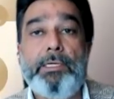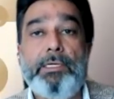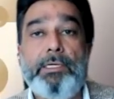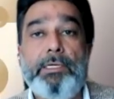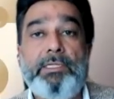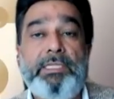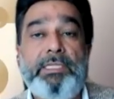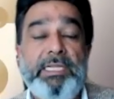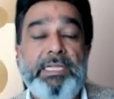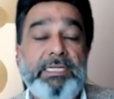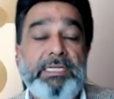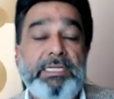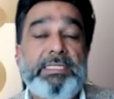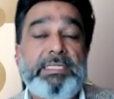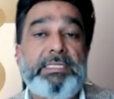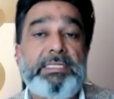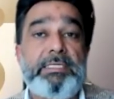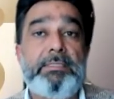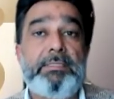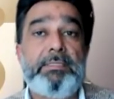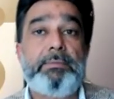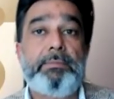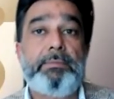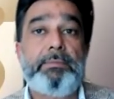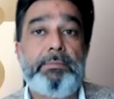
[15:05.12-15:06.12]
This
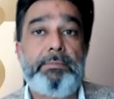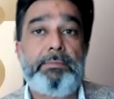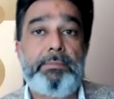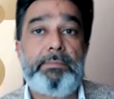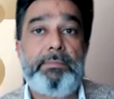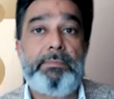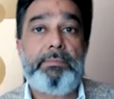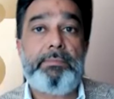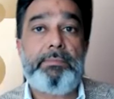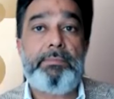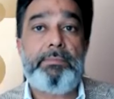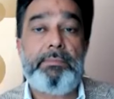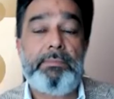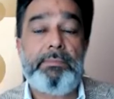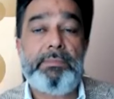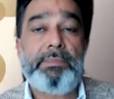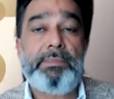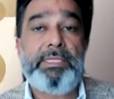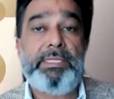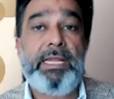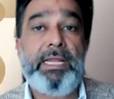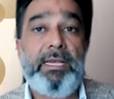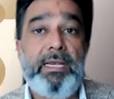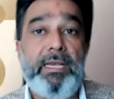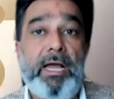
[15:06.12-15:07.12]

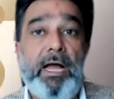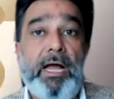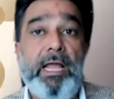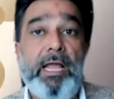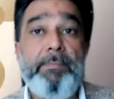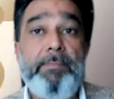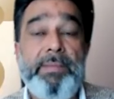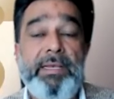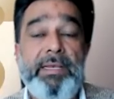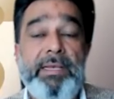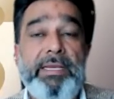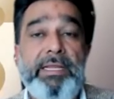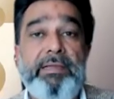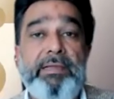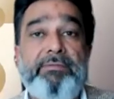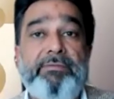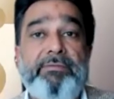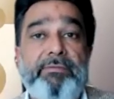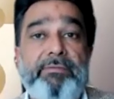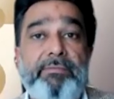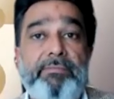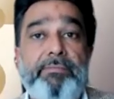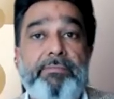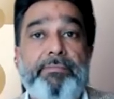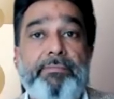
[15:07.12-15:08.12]
then, I believe,
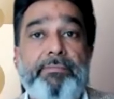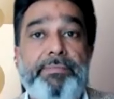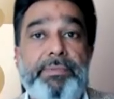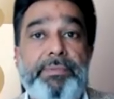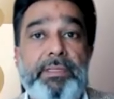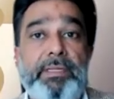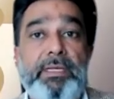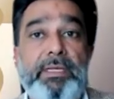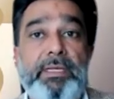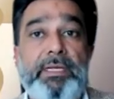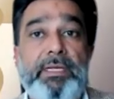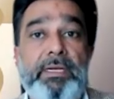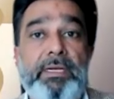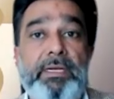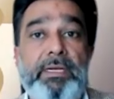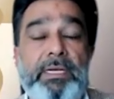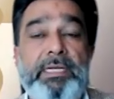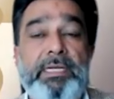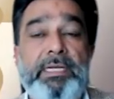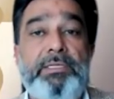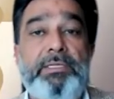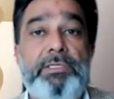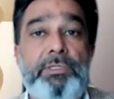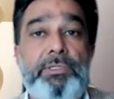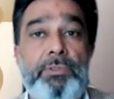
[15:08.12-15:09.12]

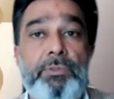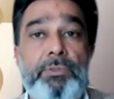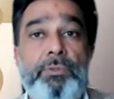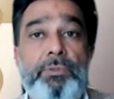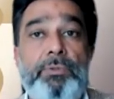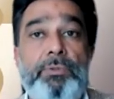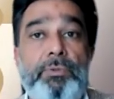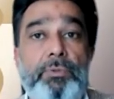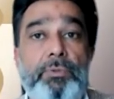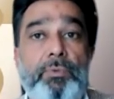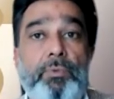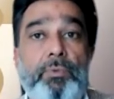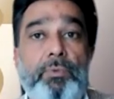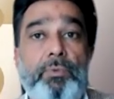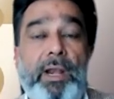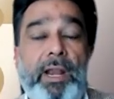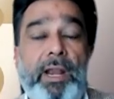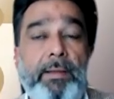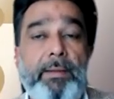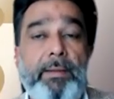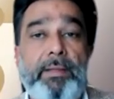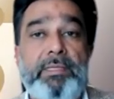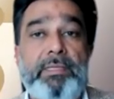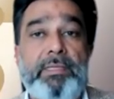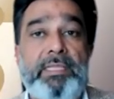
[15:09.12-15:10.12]
leads to what
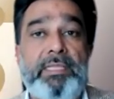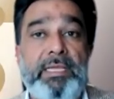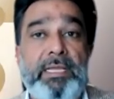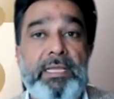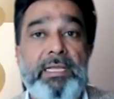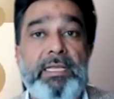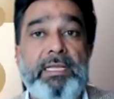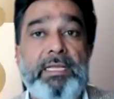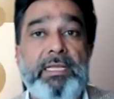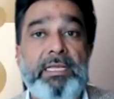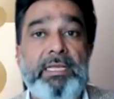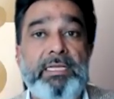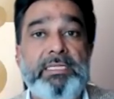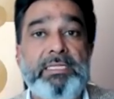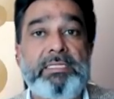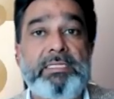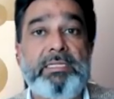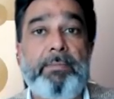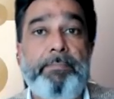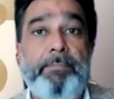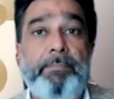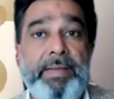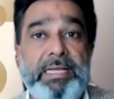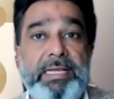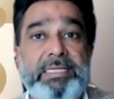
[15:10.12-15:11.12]
I think is the
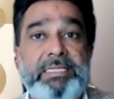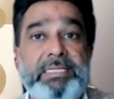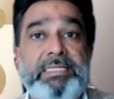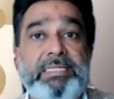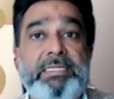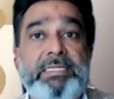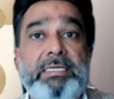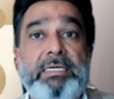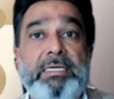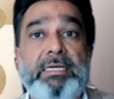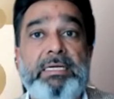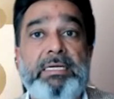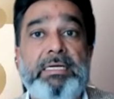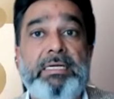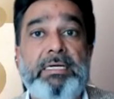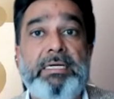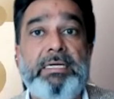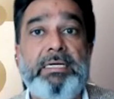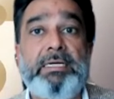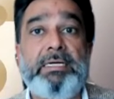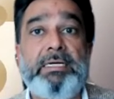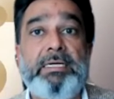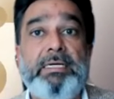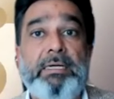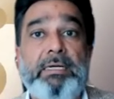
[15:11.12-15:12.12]
best
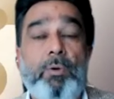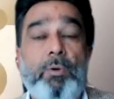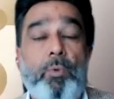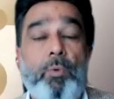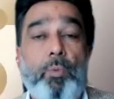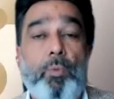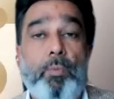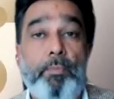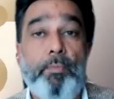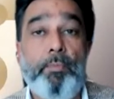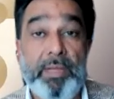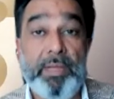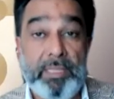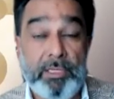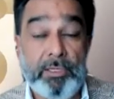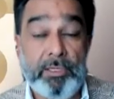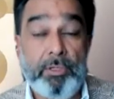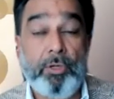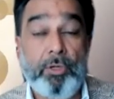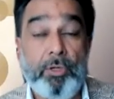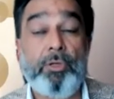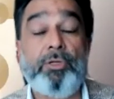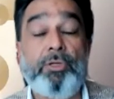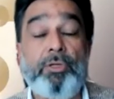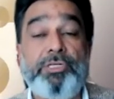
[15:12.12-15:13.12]

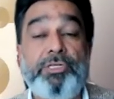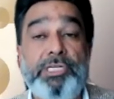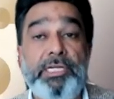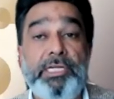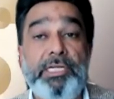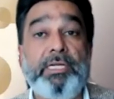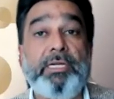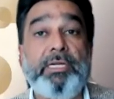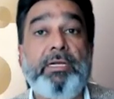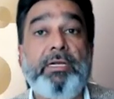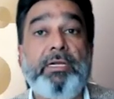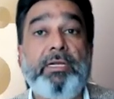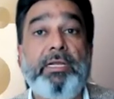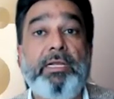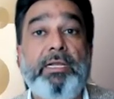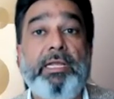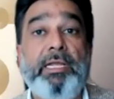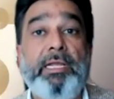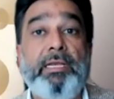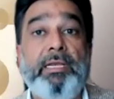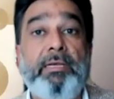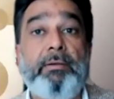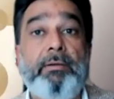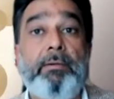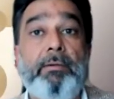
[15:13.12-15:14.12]
methodology
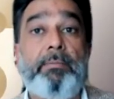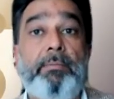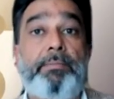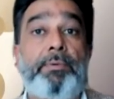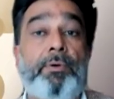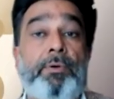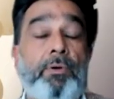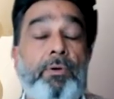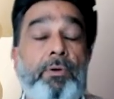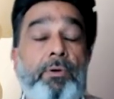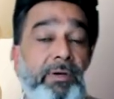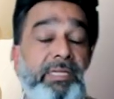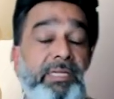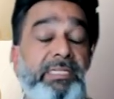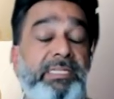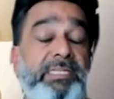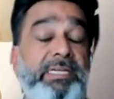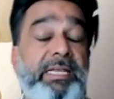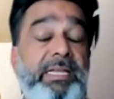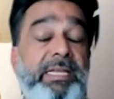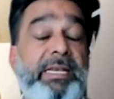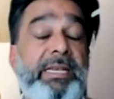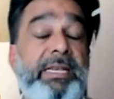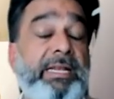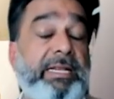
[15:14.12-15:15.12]
in progressing
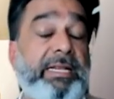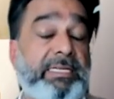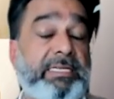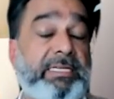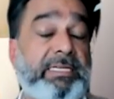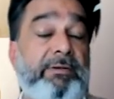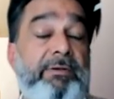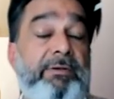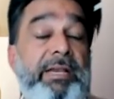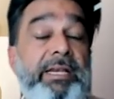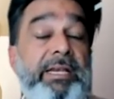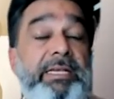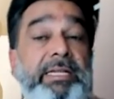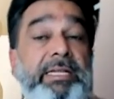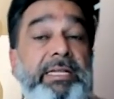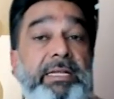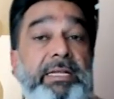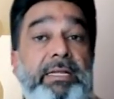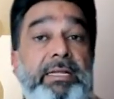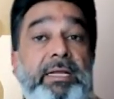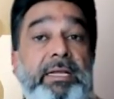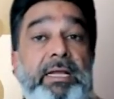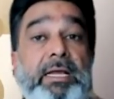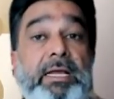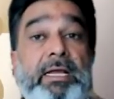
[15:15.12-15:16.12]
and accelerating
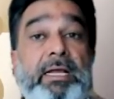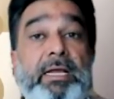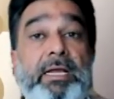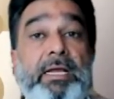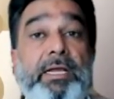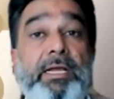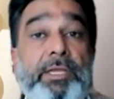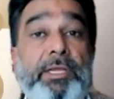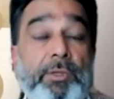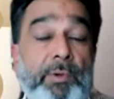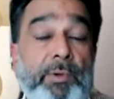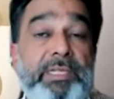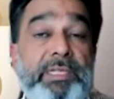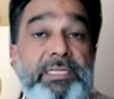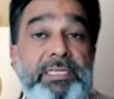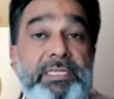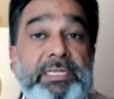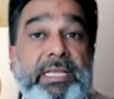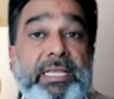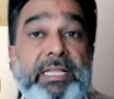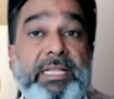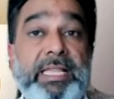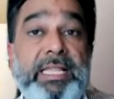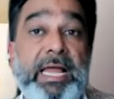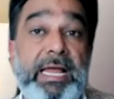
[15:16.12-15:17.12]
UHC,
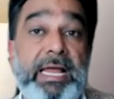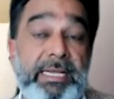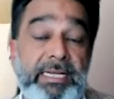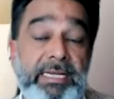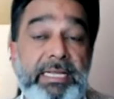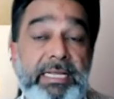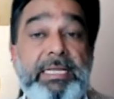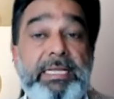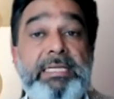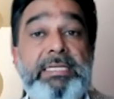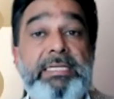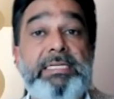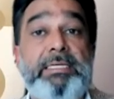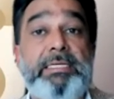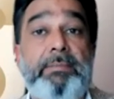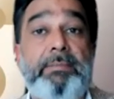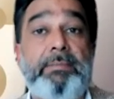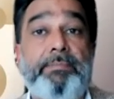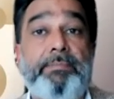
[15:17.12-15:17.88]
and that is